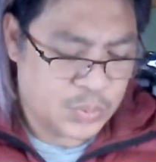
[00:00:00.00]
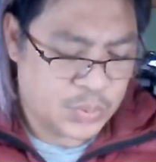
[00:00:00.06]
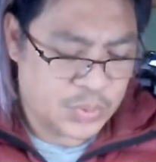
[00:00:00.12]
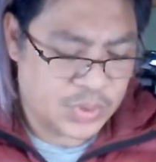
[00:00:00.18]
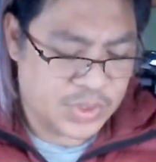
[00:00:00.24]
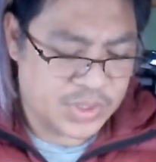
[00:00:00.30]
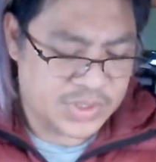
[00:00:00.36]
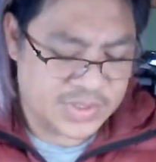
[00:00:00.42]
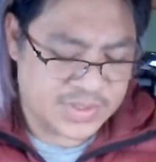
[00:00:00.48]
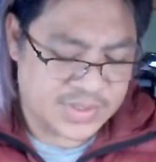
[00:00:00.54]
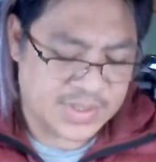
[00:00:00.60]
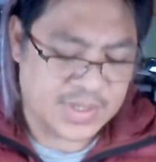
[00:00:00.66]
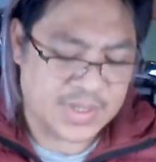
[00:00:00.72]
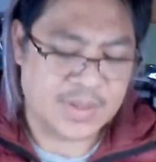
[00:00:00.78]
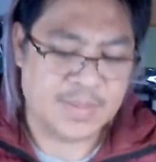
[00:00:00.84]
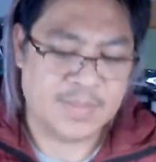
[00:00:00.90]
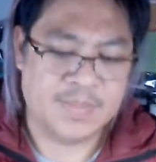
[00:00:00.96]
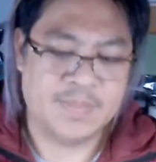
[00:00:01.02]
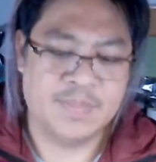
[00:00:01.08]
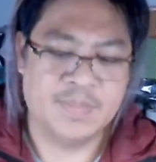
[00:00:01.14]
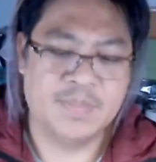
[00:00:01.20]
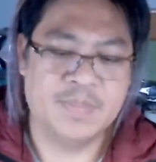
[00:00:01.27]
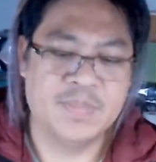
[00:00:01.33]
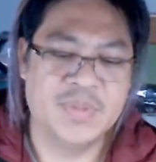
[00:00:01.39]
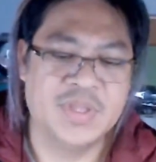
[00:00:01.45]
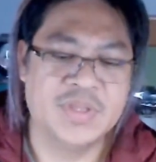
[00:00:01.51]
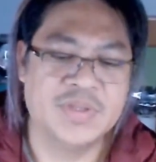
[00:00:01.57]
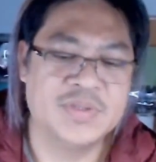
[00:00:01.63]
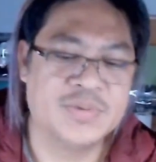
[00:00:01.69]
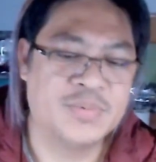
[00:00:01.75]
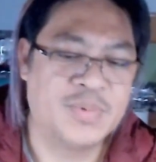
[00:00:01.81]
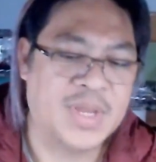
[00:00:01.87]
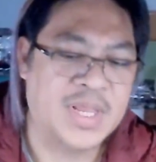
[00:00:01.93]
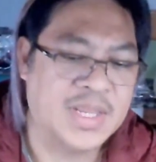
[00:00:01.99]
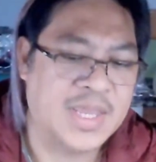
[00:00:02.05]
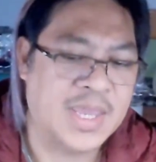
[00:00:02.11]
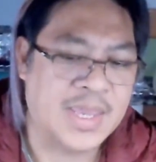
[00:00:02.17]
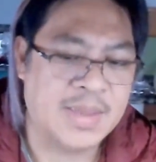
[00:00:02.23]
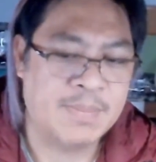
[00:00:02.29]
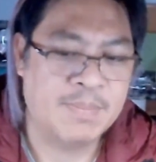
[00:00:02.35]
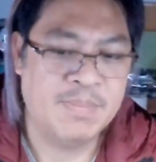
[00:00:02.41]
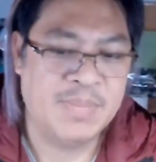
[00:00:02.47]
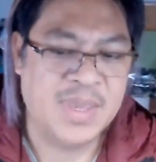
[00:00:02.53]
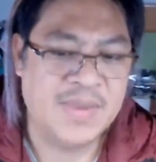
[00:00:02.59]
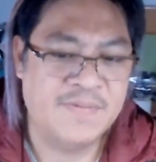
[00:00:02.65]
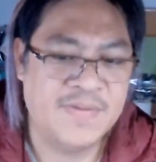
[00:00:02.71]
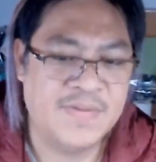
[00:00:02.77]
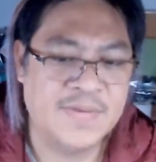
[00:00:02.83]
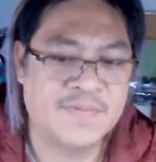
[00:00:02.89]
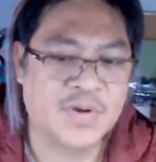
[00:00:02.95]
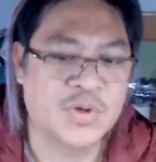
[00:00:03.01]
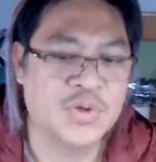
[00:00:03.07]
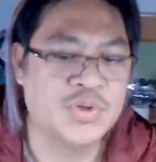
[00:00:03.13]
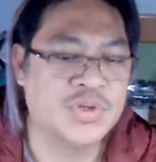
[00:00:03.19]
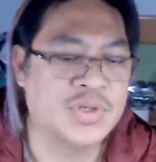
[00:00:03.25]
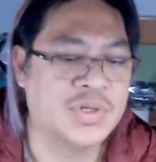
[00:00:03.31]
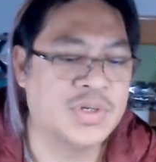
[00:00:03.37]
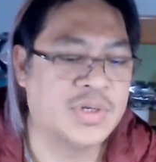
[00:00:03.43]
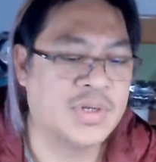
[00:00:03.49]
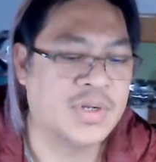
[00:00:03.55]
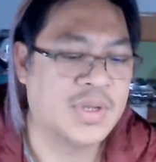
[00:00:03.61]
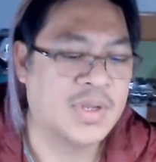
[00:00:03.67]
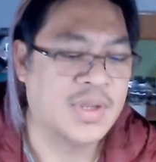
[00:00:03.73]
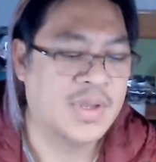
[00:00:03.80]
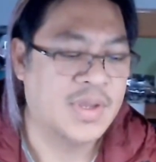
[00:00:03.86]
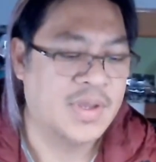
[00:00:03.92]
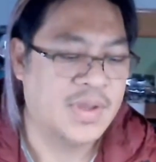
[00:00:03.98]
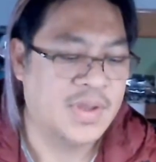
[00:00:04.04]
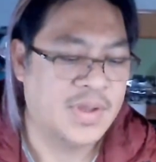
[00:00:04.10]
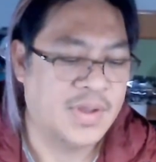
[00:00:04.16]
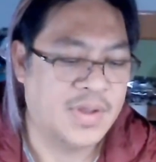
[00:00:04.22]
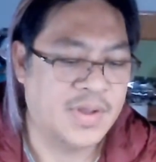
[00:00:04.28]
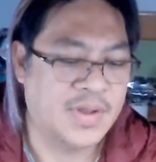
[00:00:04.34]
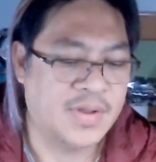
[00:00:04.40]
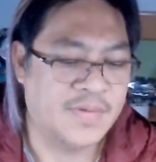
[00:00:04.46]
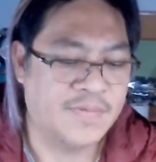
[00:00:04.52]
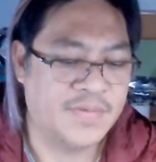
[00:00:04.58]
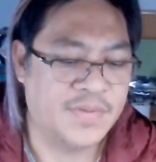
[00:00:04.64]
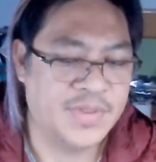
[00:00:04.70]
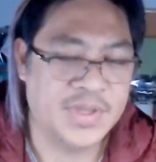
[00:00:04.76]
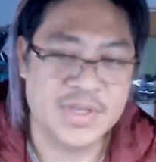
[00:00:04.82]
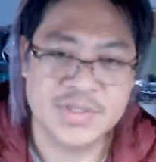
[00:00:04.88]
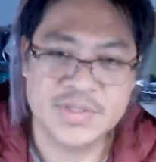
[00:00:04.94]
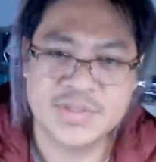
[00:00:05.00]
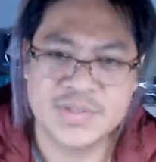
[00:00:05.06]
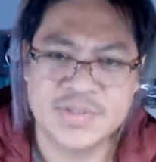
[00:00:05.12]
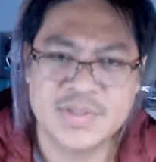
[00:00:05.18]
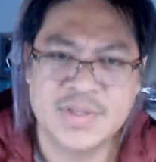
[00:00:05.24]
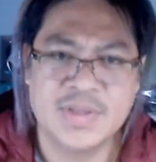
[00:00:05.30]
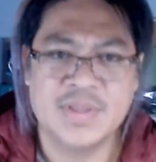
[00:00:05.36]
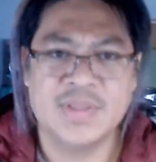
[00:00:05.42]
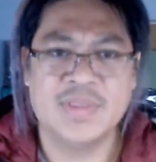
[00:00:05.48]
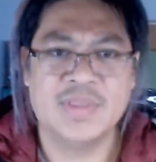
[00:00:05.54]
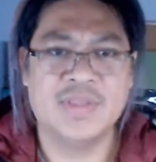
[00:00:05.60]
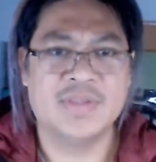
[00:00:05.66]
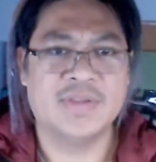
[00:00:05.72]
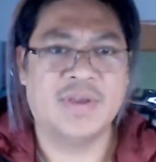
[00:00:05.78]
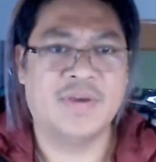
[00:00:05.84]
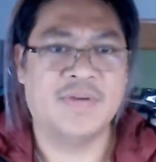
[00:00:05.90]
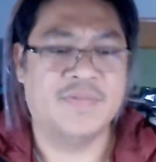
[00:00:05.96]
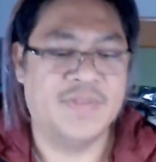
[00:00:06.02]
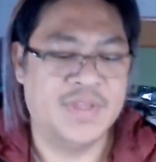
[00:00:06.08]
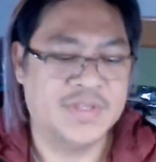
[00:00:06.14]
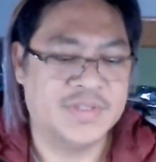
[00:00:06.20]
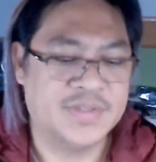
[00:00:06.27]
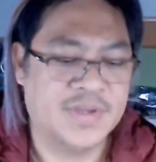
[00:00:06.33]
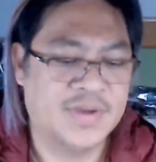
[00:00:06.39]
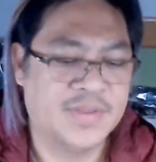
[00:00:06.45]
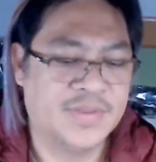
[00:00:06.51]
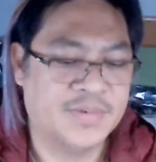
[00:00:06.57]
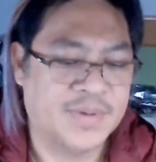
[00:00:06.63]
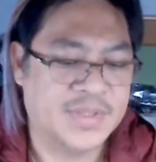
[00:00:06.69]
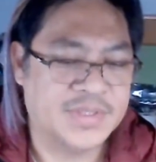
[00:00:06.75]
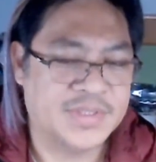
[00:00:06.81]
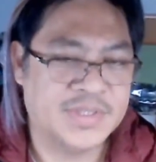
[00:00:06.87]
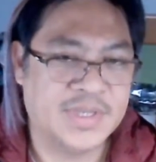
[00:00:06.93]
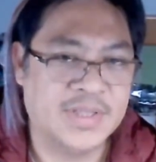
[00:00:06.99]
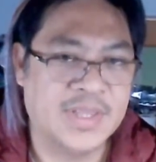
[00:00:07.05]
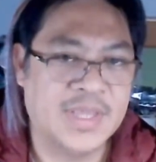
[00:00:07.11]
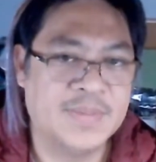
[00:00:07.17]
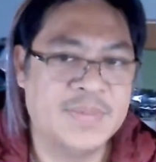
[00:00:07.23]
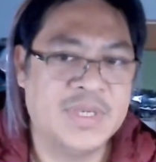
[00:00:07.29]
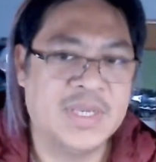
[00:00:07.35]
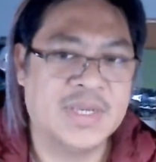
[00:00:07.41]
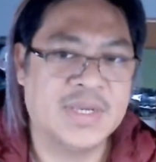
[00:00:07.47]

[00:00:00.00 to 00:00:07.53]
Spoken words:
this is really a beefy version of this other one. See, let me